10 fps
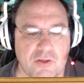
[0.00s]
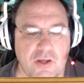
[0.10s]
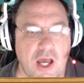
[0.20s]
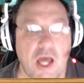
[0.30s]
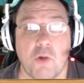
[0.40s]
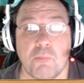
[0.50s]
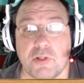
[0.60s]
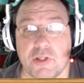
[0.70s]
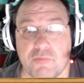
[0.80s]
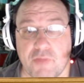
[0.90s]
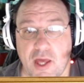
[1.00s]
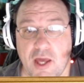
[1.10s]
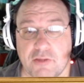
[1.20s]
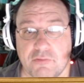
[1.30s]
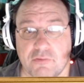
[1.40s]
I don't believe
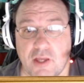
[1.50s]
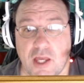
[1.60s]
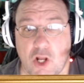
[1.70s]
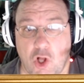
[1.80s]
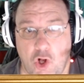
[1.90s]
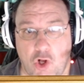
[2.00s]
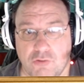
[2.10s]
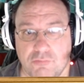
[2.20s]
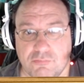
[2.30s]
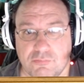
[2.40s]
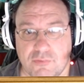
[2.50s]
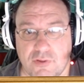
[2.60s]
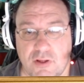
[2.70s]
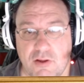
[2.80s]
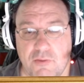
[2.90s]
that at all.
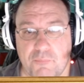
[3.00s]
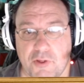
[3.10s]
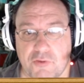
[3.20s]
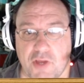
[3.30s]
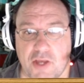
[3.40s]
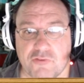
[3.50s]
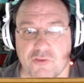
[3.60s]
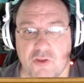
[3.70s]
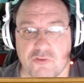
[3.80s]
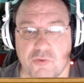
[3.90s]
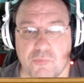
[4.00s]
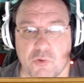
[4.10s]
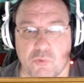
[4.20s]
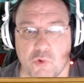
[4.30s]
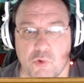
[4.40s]
Because I saw some of
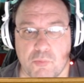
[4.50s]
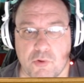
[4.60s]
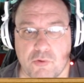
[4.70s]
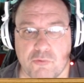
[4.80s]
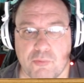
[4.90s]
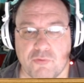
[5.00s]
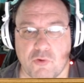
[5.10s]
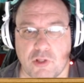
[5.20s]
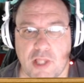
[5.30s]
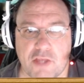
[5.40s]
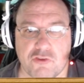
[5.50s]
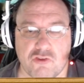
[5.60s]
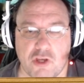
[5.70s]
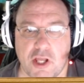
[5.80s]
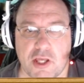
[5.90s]
the rumors before Last
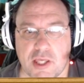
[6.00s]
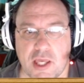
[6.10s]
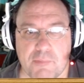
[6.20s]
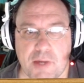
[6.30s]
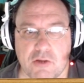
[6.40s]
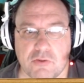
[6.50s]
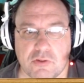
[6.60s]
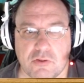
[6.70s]
Jedi came out,